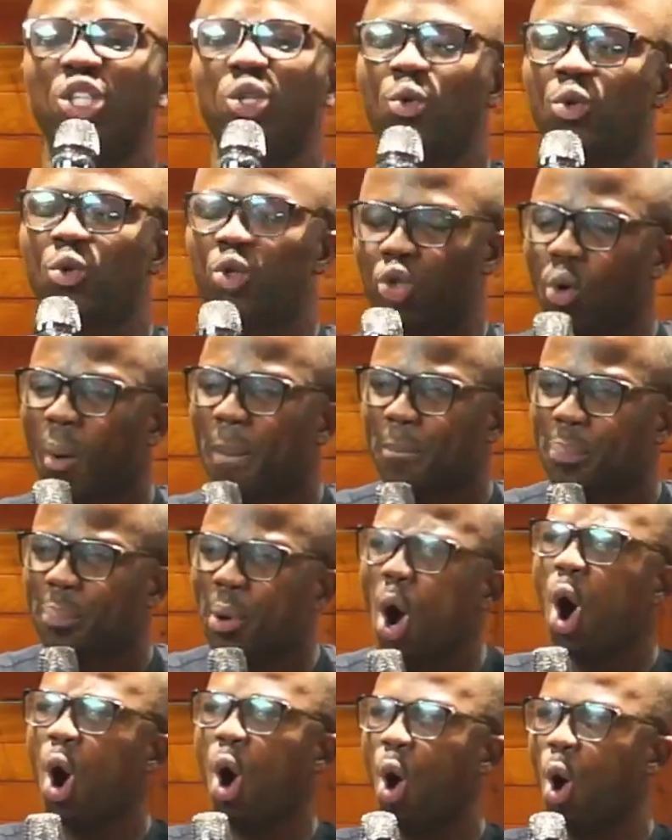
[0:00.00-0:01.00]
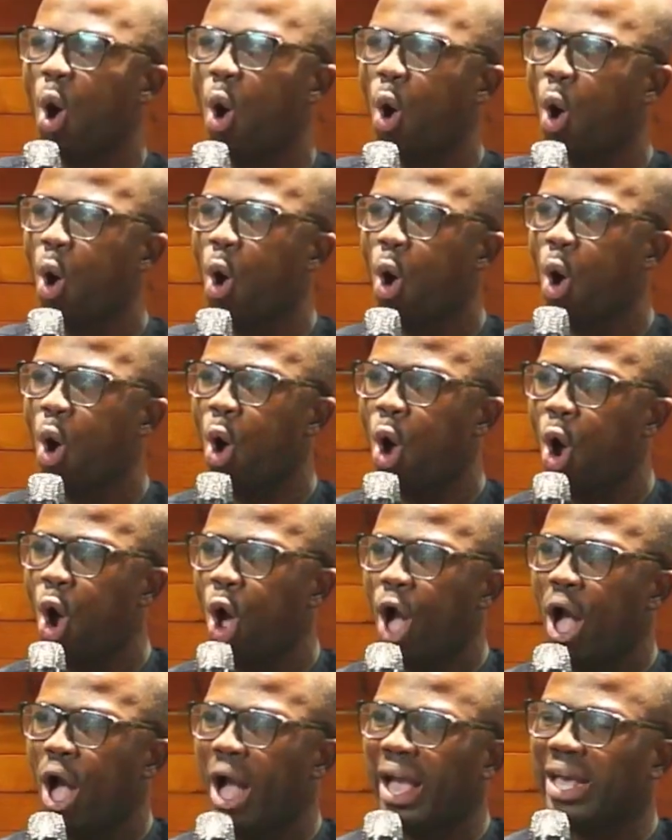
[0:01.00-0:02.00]
So Paul
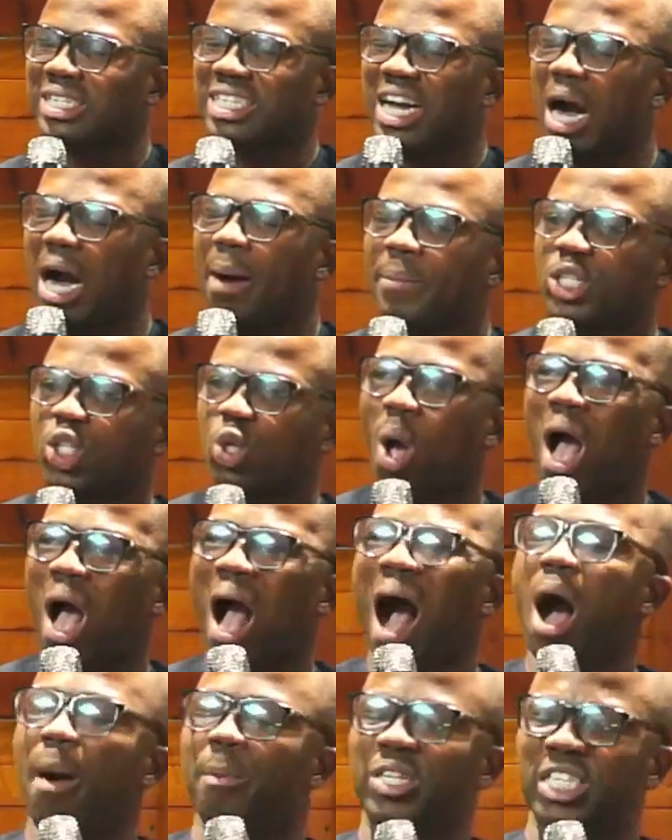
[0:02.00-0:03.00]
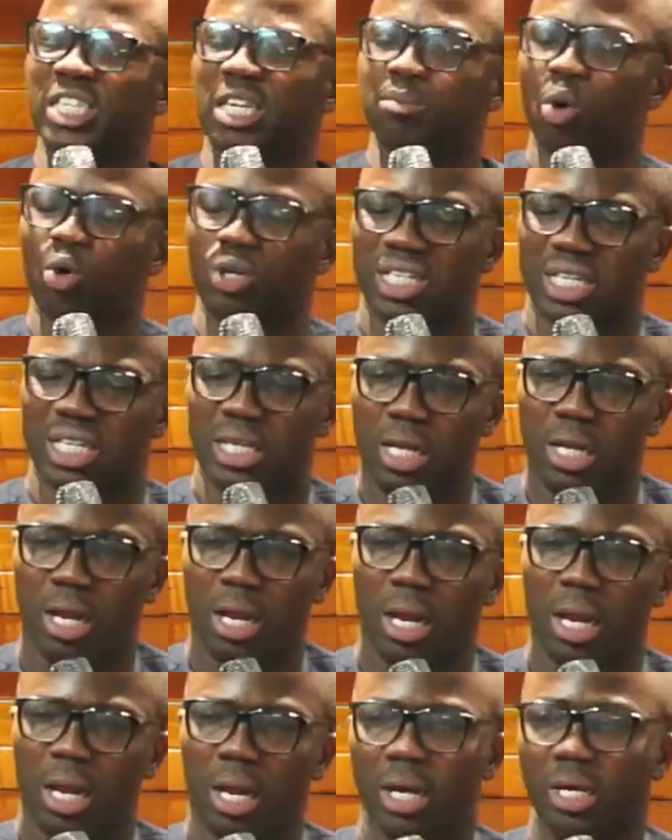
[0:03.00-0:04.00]
is coming to help Timothy.
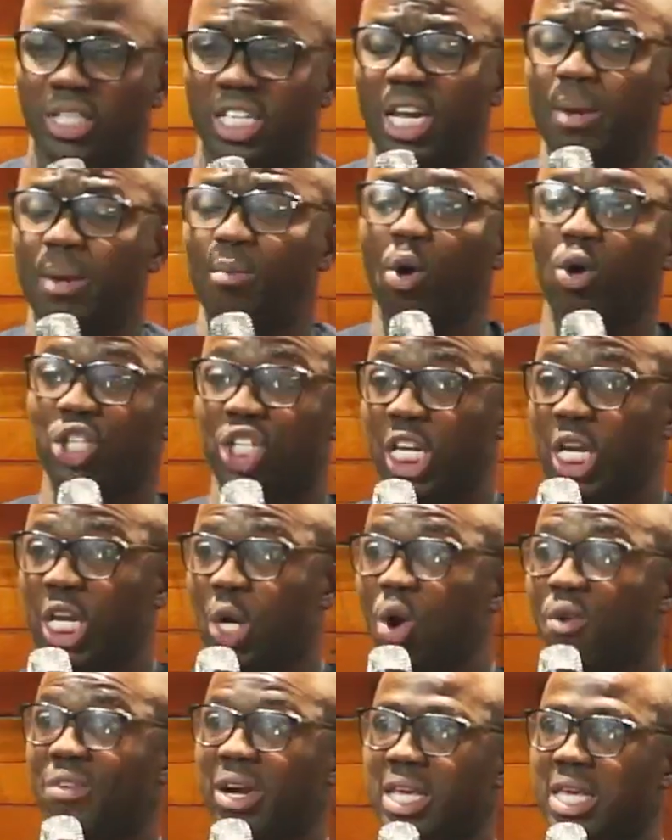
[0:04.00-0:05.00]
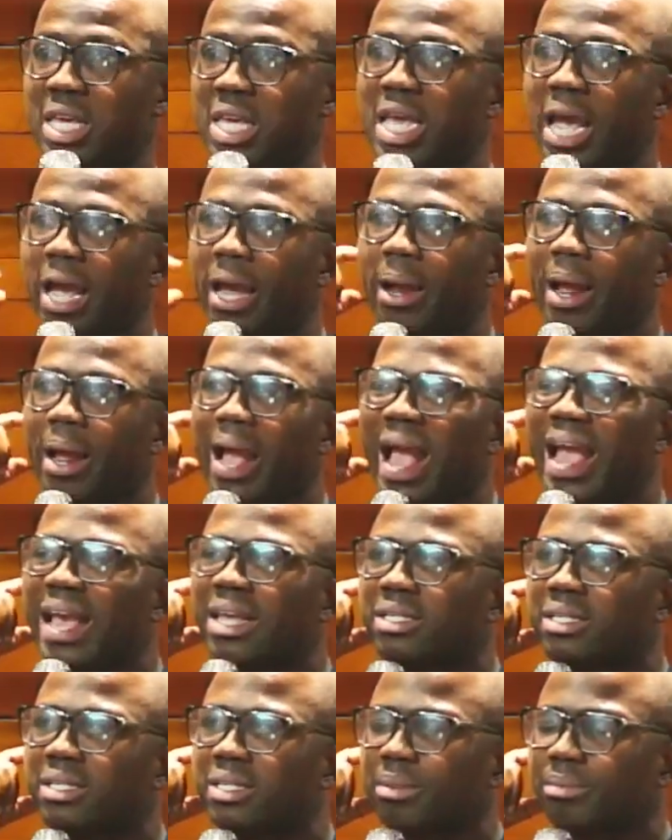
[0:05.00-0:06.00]
Timothy over here
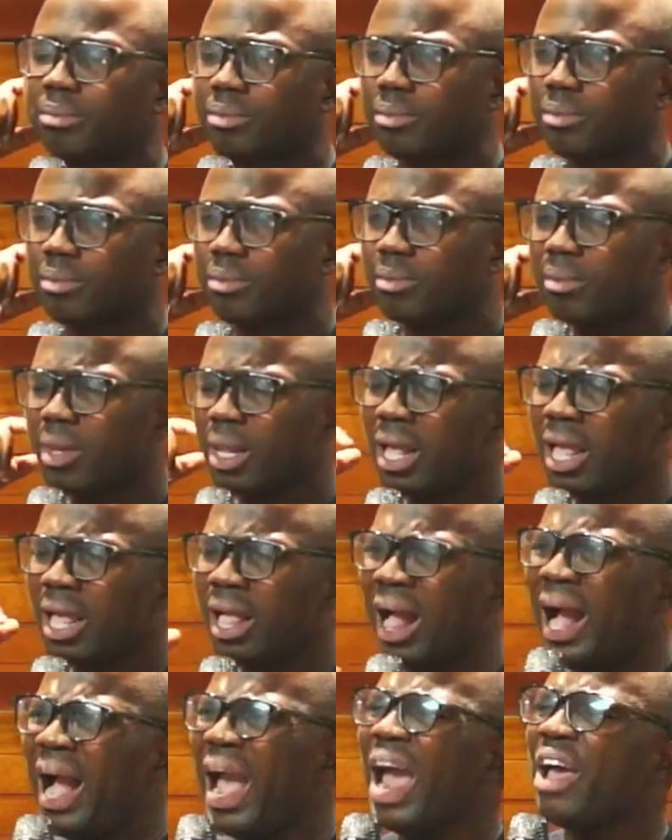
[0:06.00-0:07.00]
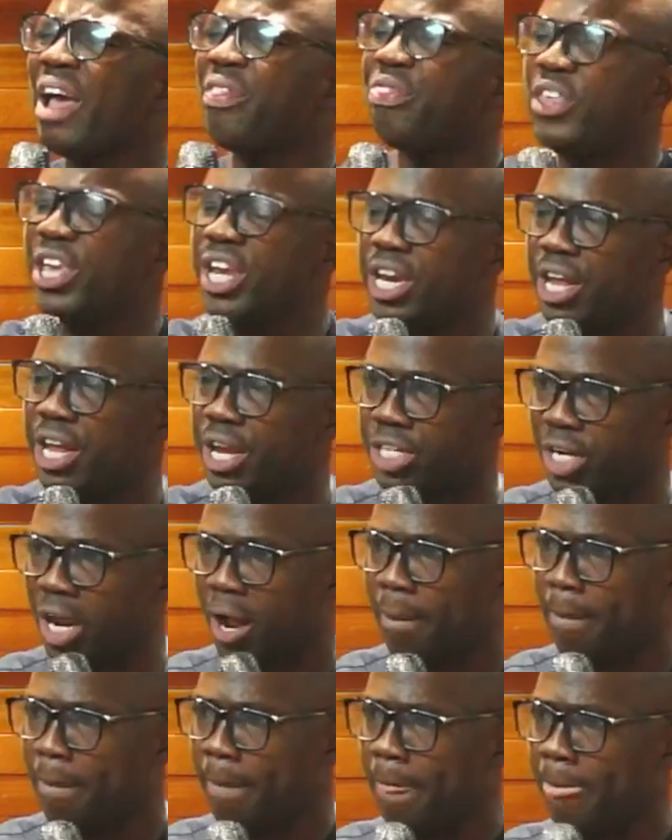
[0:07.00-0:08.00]
is a teenager.
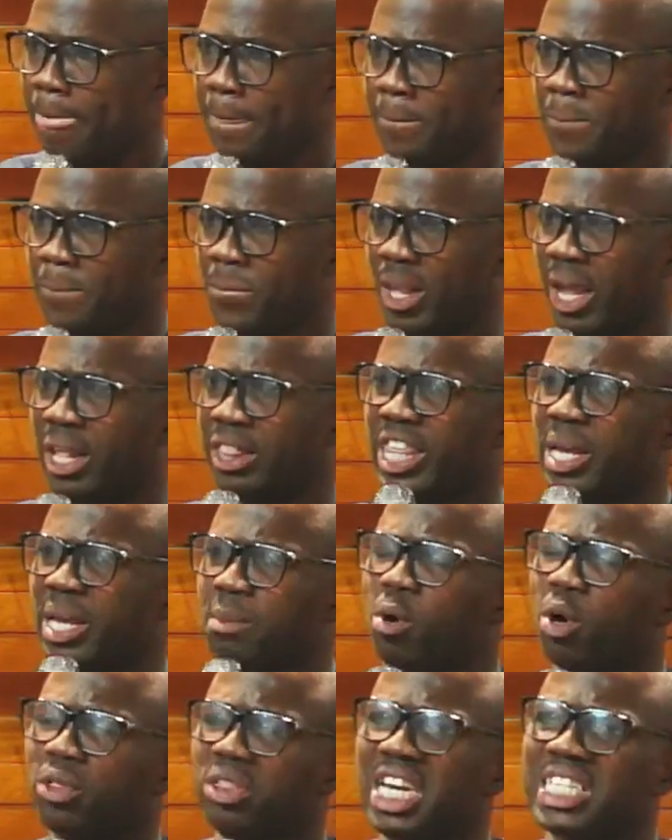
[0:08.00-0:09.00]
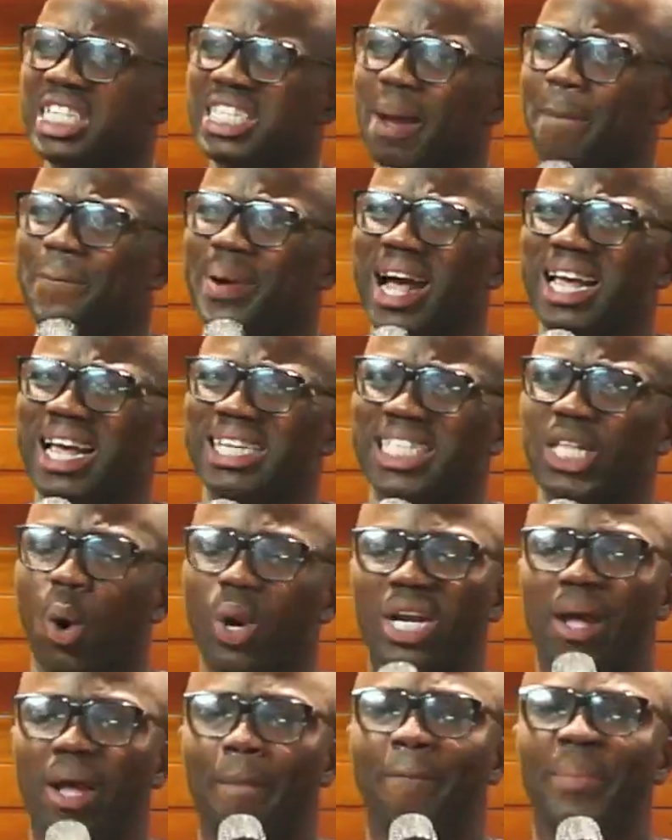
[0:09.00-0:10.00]
And Timothy is the pastor or the
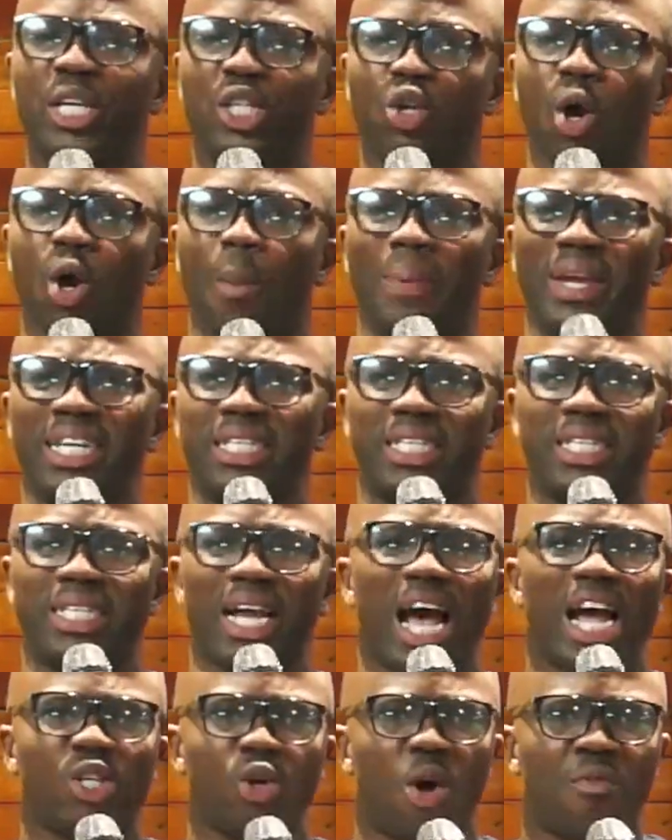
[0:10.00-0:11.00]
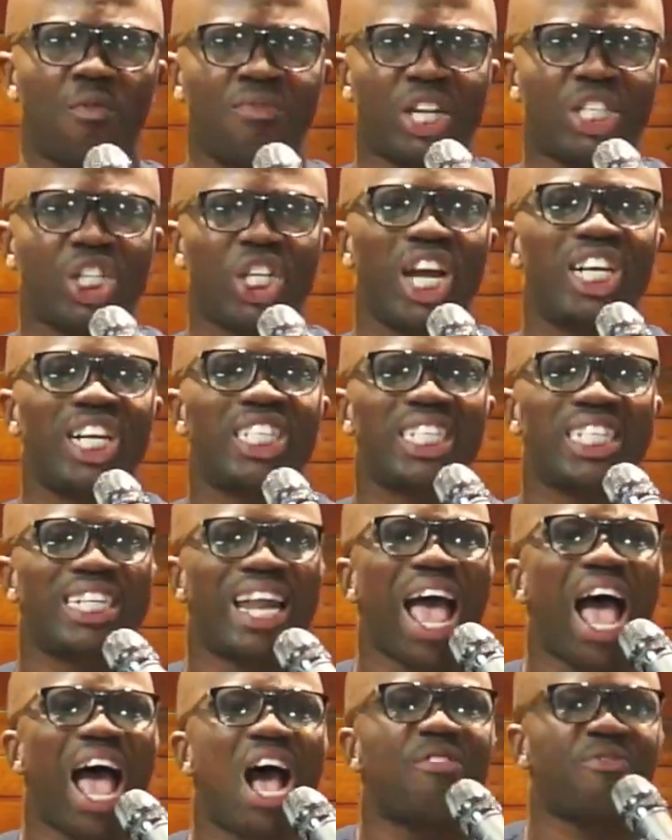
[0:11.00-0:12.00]
bishop in charge of the church in
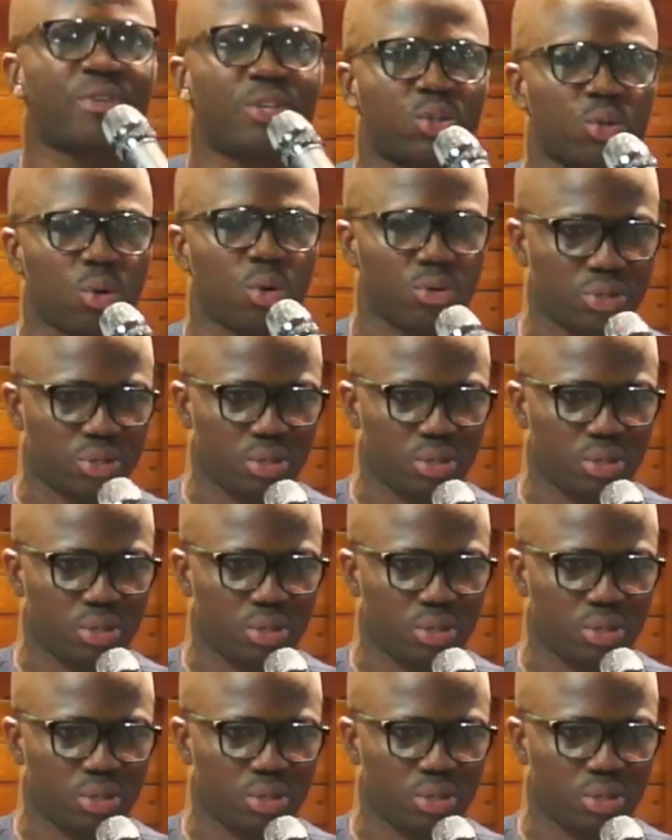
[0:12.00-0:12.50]
Ephesus.